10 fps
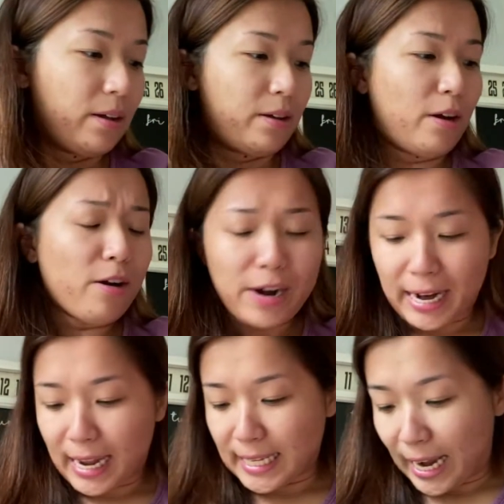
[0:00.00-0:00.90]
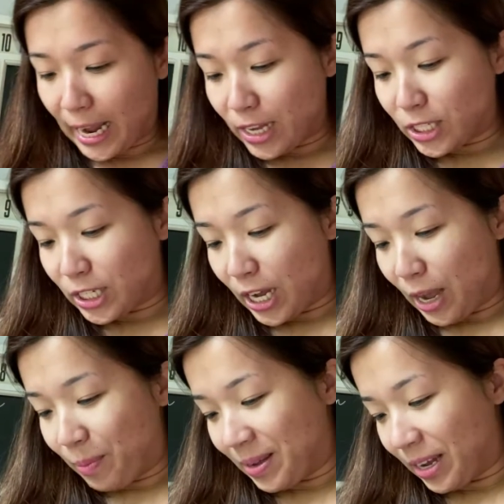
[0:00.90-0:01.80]
All right, guys, I got
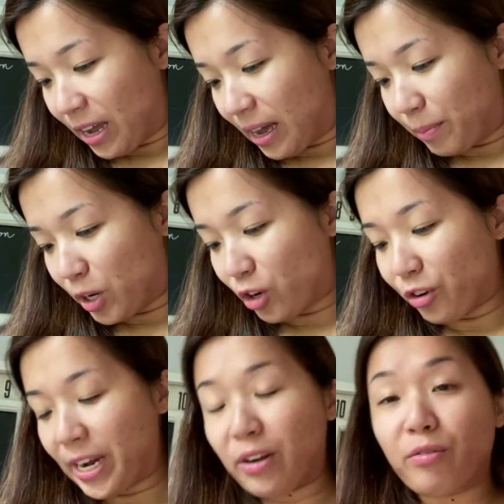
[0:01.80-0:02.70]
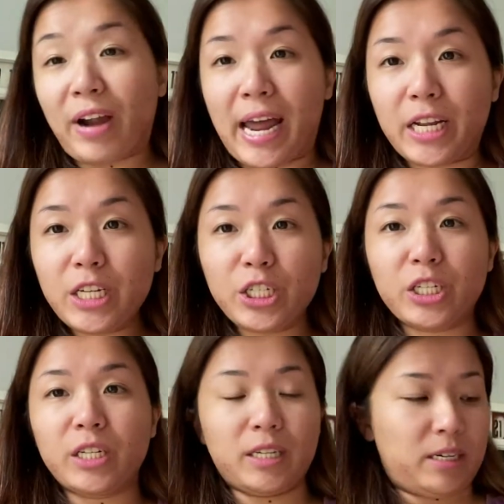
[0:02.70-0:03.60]
some Korean
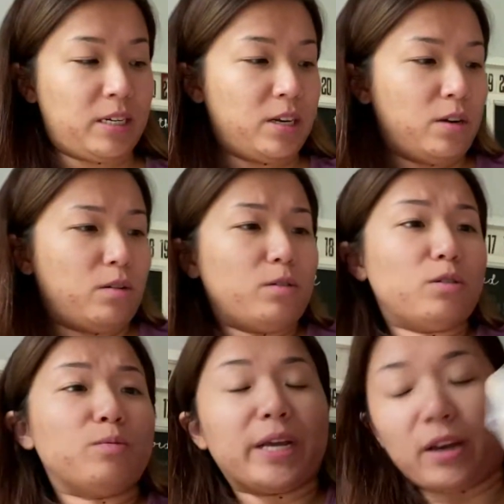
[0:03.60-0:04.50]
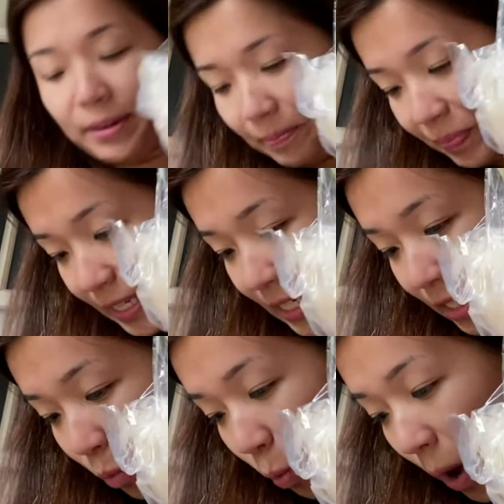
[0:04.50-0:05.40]
radish. Oh my God. This is
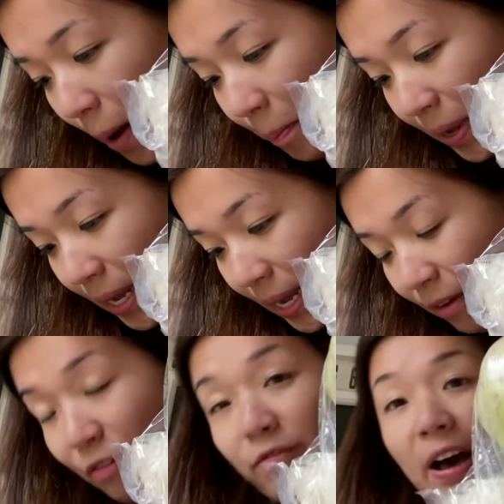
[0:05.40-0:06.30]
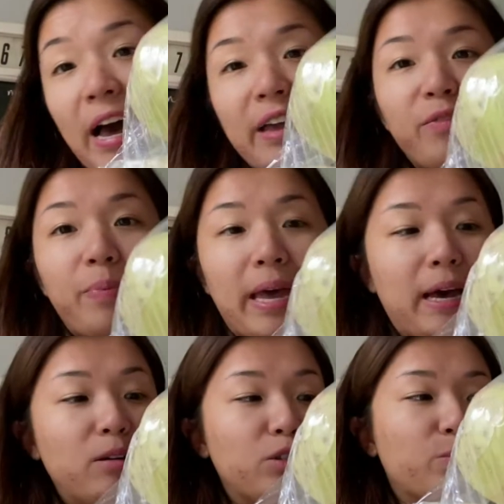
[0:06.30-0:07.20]
a whopping 5
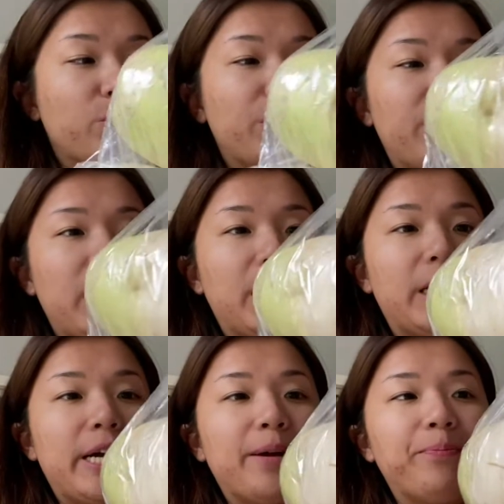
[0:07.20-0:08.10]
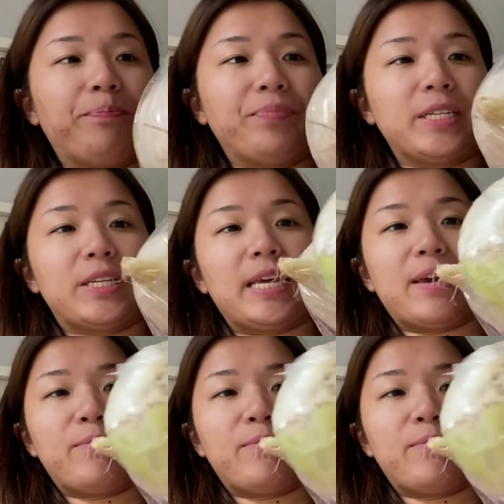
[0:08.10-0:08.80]
pounds worth here. So they gave